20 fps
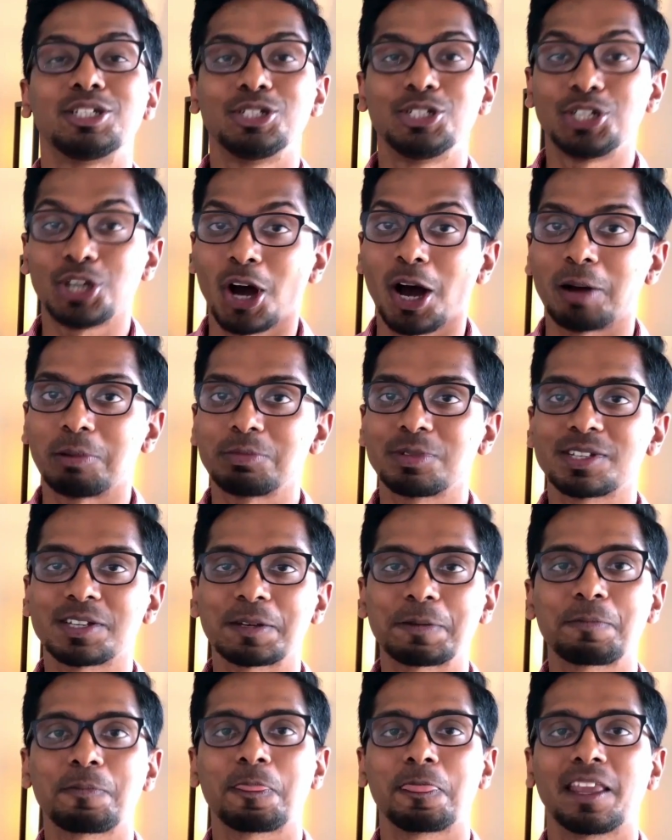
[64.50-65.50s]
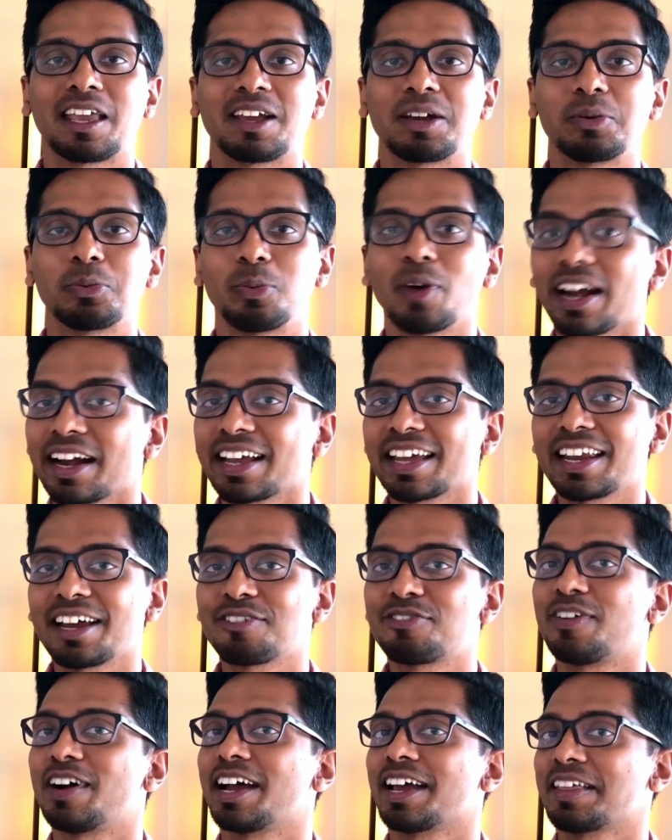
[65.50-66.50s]
jobs. Where can
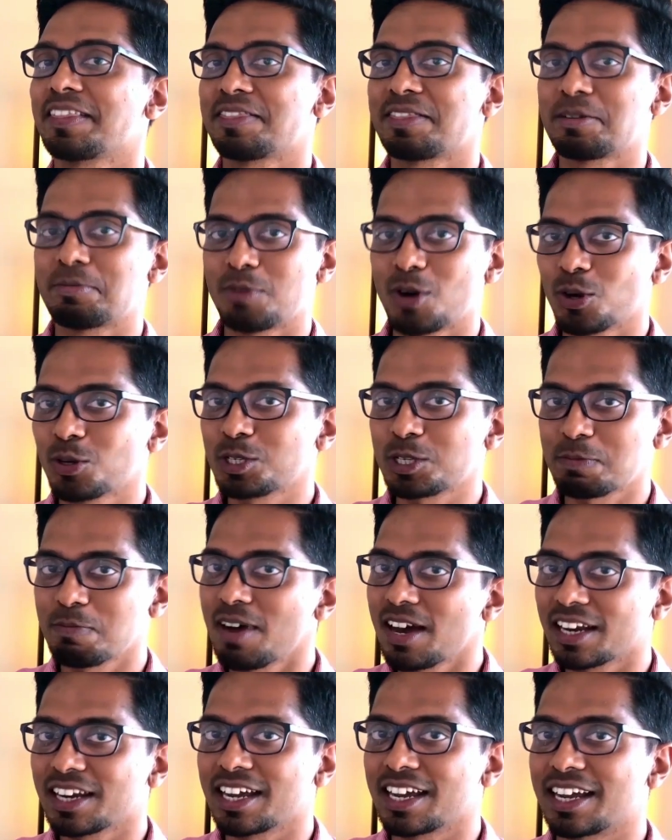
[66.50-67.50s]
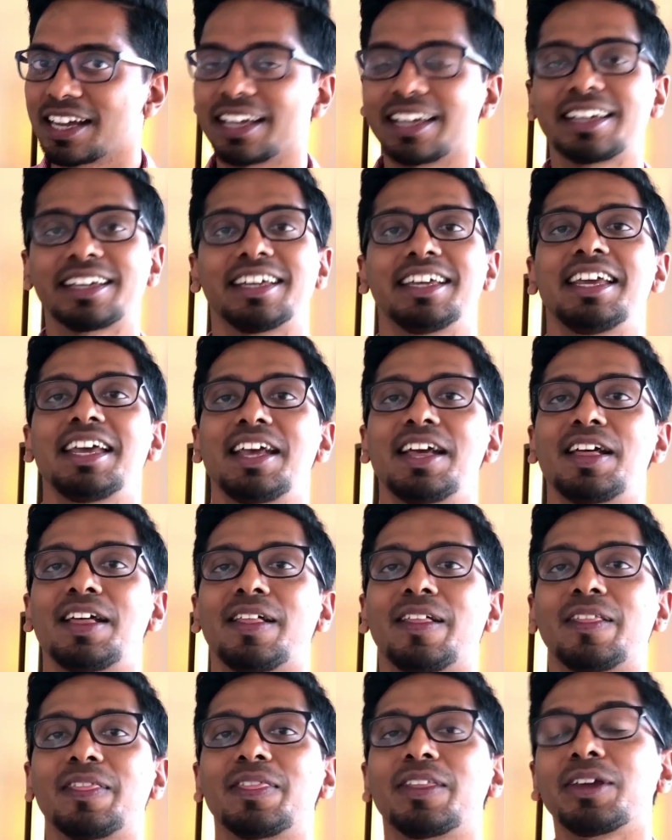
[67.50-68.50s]
I find the most money?
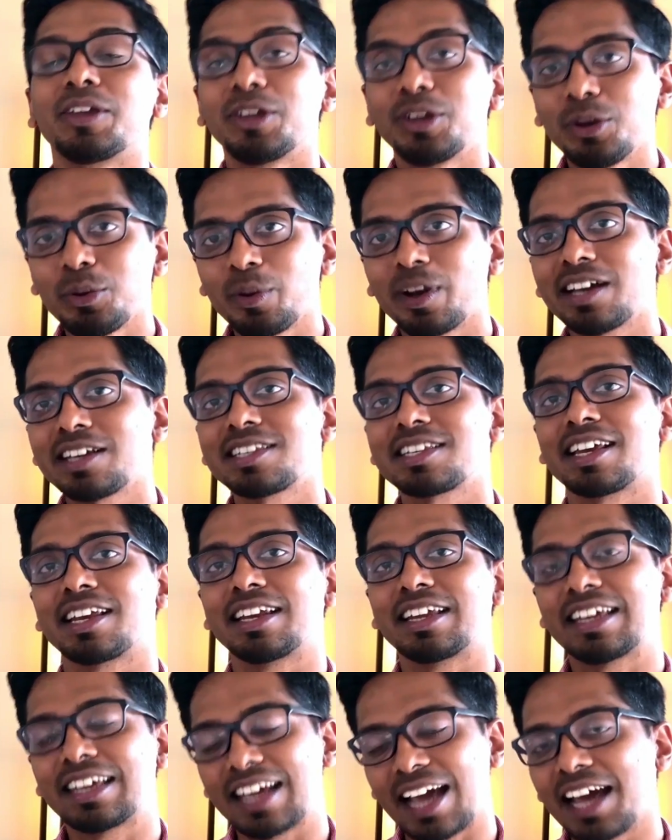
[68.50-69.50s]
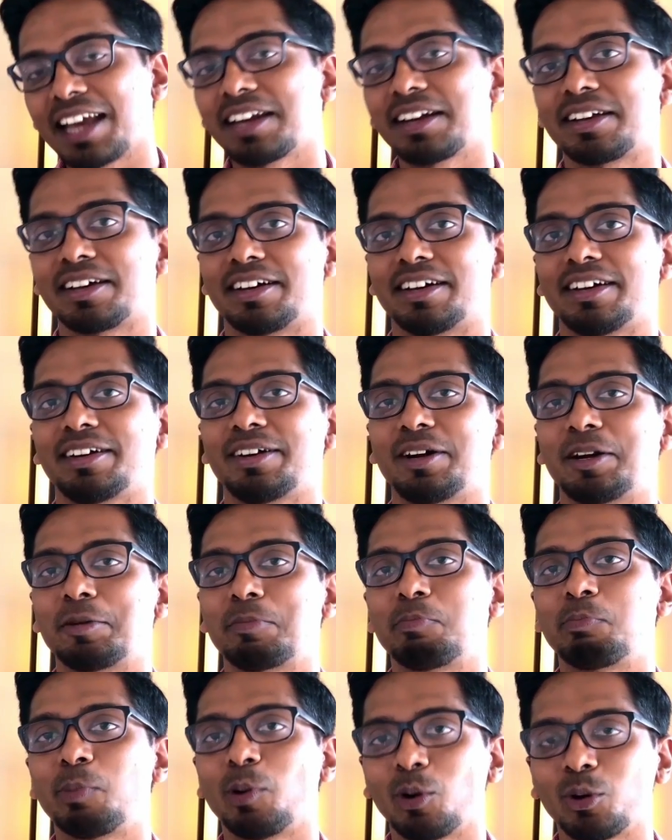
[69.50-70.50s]
The U S and Canada
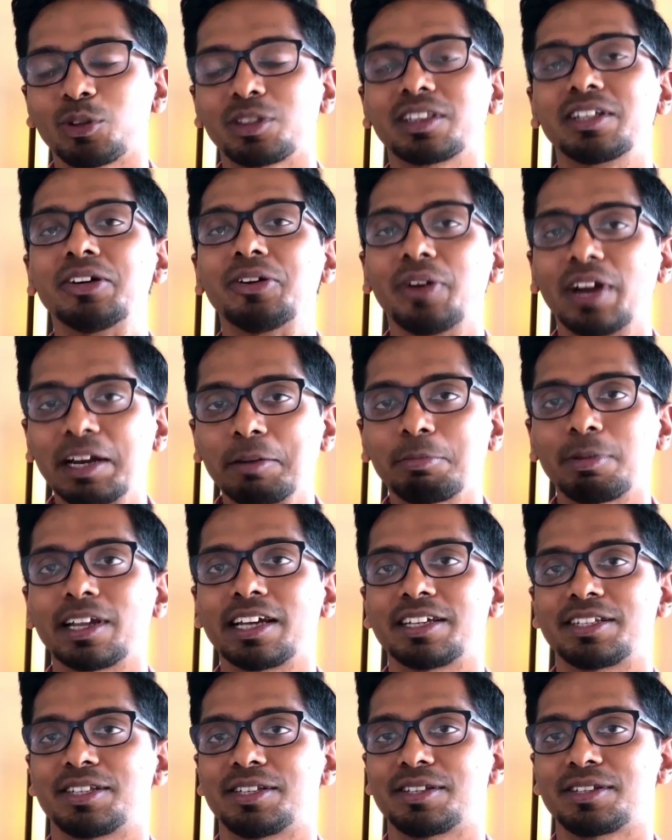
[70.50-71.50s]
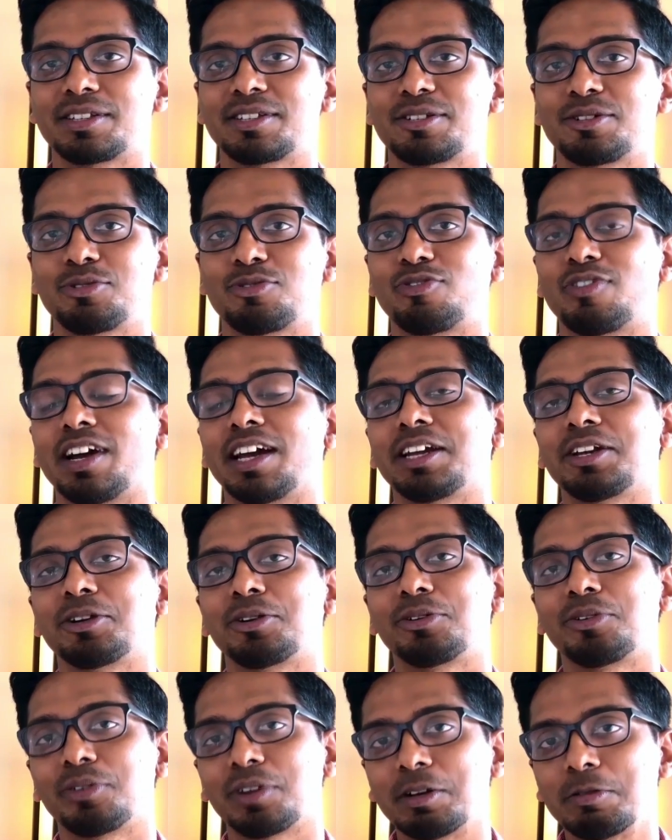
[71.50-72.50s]
are both great places to find
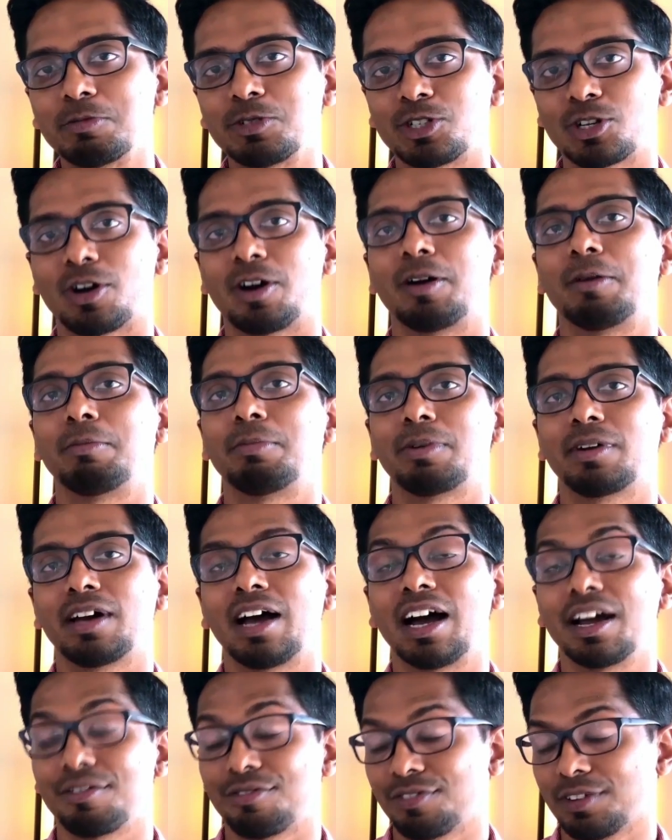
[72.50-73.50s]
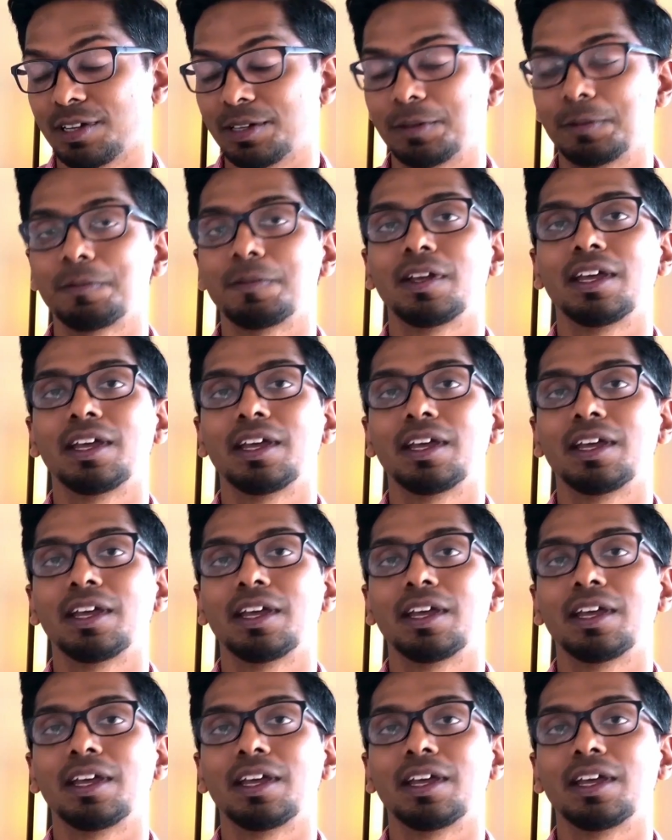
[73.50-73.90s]
your dream job, I feel,